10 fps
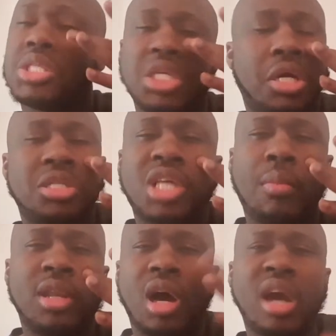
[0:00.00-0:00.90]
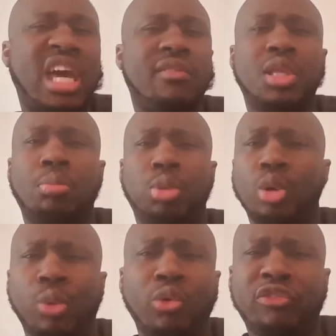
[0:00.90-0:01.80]
Tears coming on, giving the boo
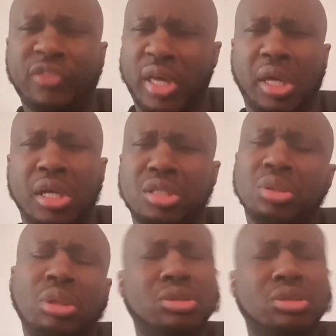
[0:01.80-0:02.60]
boo face,